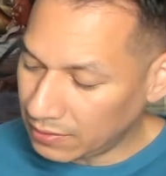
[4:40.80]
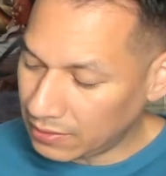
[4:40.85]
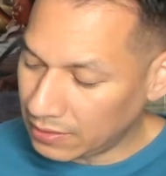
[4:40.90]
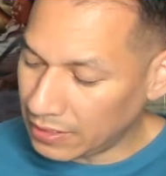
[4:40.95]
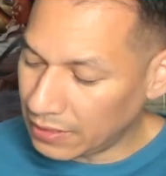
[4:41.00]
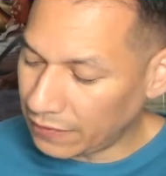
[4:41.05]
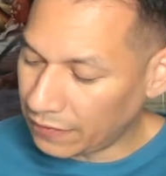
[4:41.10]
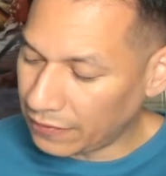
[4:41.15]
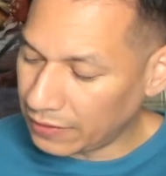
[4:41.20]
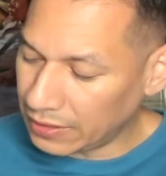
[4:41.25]

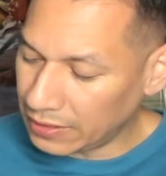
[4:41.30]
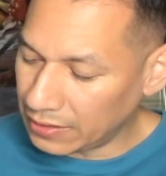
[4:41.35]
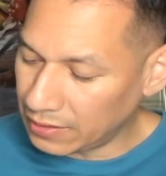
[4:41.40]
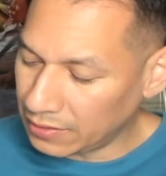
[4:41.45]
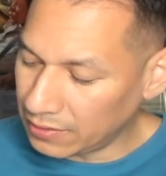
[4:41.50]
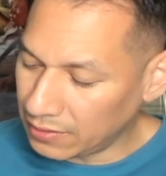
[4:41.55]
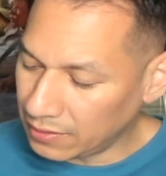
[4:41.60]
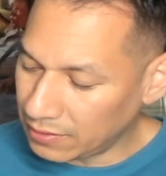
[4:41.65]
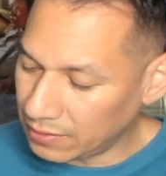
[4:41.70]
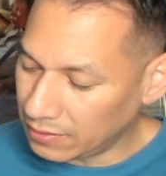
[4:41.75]
different,
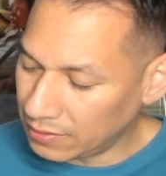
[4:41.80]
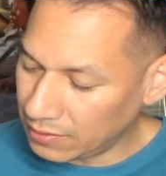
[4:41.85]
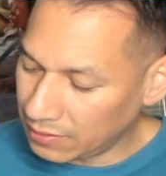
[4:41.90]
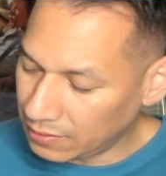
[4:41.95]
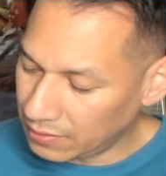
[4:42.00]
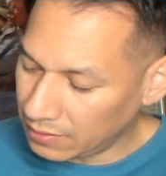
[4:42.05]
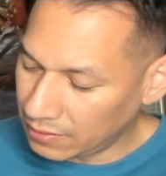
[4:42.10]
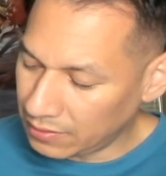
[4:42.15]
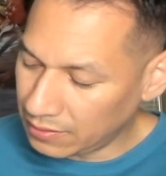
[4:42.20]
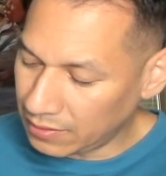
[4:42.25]

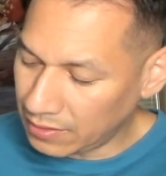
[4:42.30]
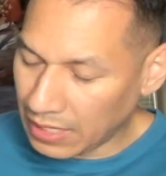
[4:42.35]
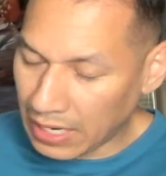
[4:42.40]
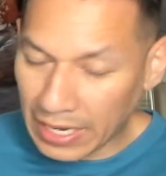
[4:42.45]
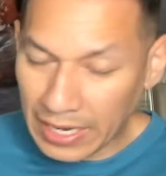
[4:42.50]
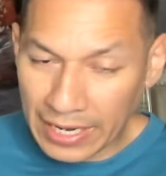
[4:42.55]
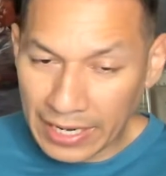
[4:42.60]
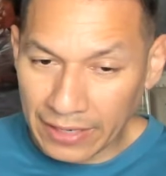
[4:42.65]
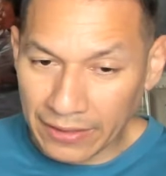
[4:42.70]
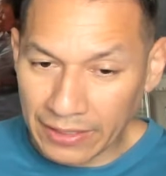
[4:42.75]

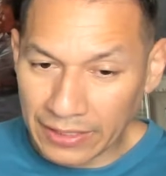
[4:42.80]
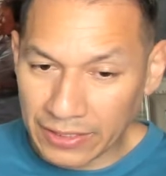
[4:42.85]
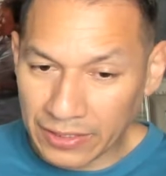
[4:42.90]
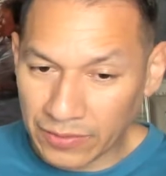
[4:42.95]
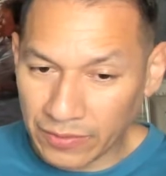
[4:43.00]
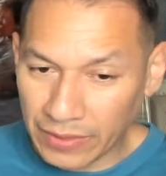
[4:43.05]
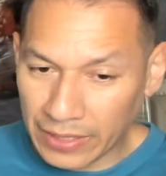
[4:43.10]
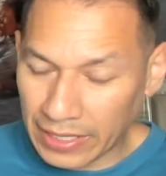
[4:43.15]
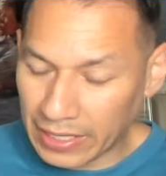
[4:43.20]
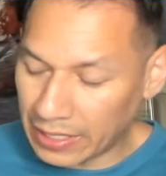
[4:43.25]
not hairy
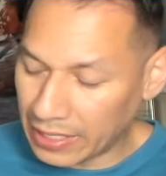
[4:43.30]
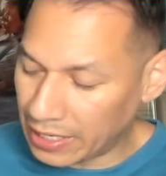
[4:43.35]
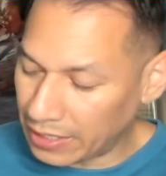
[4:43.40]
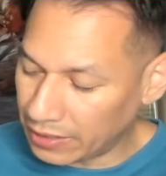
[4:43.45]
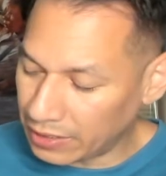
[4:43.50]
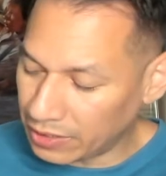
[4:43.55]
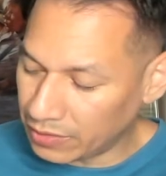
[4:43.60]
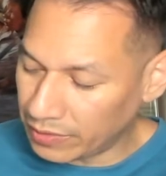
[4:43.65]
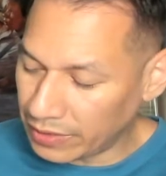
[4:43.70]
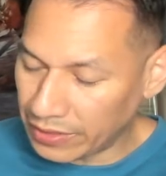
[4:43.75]
suede.
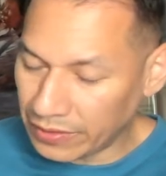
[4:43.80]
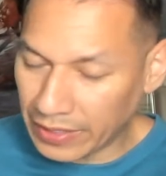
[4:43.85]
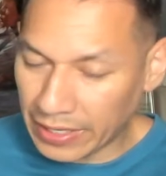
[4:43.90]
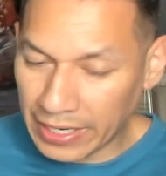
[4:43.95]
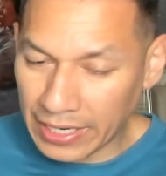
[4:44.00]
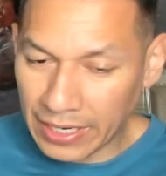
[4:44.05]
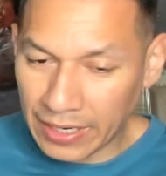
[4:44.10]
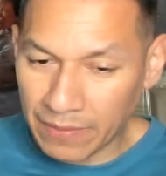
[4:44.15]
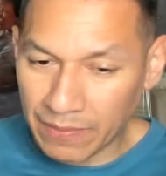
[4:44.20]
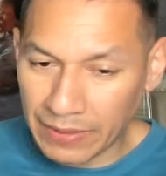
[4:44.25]
Hairy suede right
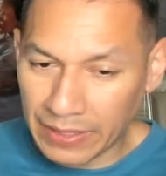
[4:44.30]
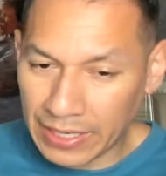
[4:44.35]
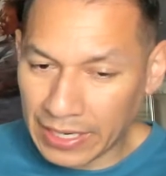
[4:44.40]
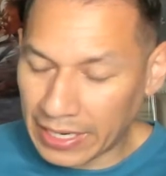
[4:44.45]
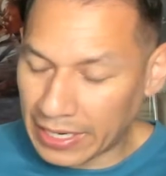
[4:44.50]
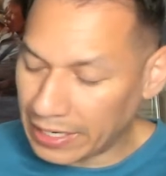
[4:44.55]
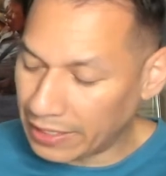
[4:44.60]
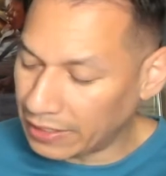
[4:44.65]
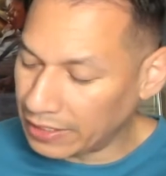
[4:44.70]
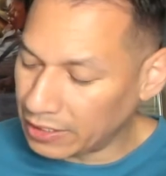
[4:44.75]
here, but
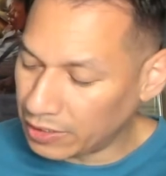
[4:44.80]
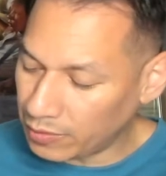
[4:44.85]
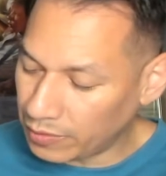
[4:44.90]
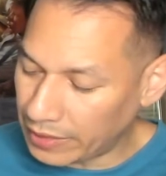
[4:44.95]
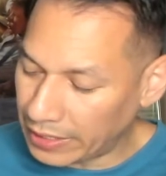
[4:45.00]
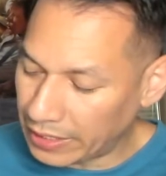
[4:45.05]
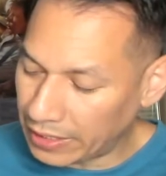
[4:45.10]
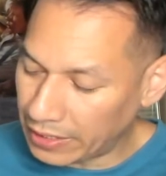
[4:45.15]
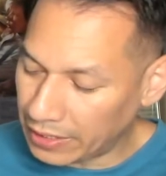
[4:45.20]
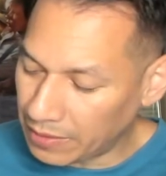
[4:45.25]
not hairy
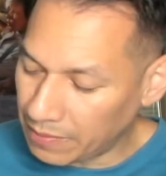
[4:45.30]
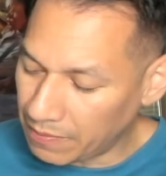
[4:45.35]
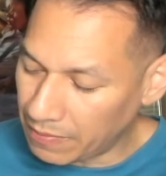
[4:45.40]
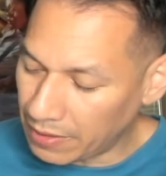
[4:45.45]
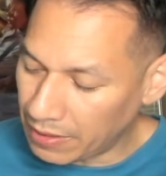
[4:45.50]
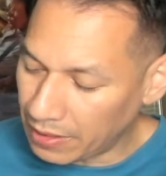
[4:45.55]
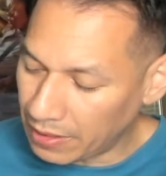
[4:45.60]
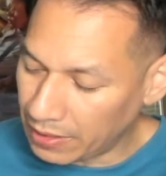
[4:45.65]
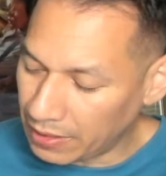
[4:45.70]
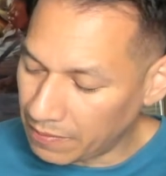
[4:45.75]
suede on the,
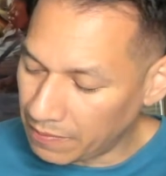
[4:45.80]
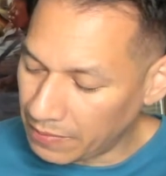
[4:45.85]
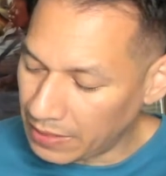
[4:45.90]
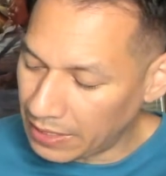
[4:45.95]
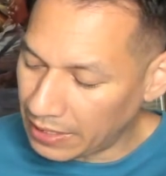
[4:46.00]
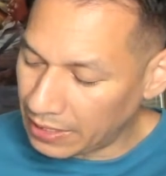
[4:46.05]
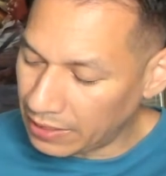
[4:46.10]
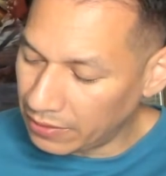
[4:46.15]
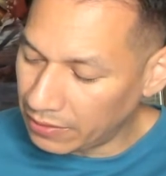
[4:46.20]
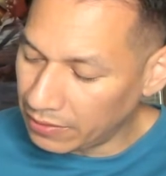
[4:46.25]
on the
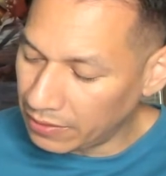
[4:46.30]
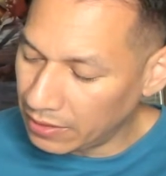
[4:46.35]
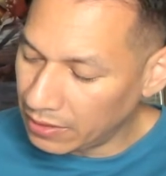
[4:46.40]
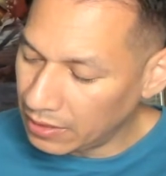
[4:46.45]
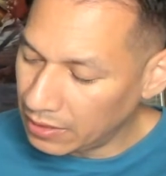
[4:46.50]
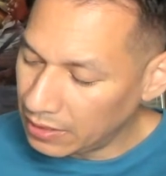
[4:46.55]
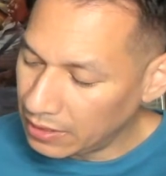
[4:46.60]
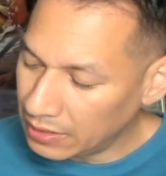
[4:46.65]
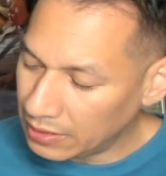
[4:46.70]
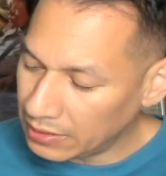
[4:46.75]
medial
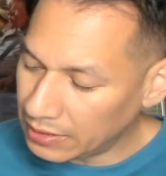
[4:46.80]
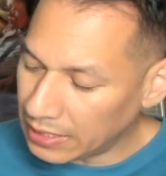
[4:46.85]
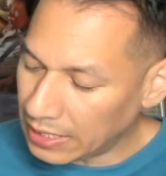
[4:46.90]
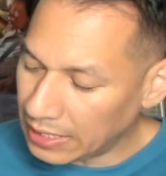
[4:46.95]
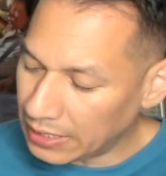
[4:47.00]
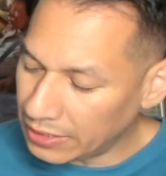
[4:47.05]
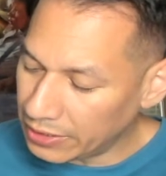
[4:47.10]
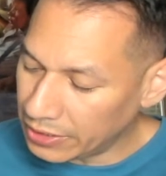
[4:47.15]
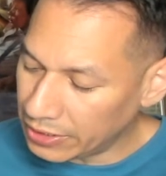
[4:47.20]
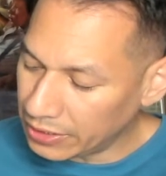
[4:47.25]

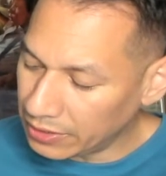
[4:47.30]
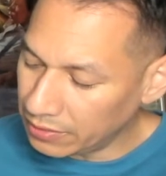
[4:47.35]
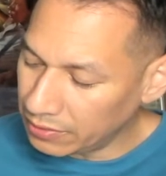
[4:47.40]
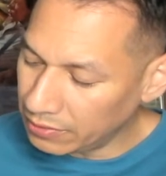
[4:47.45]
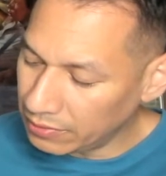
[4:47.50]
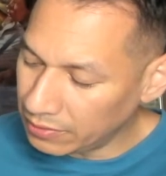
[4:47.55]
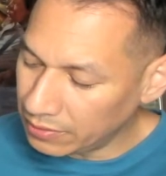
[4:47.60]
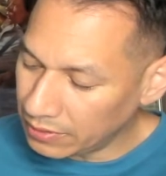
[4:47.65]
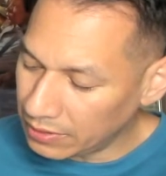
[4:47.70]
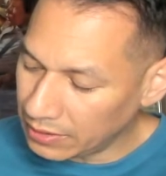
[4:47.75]
side of the shoe.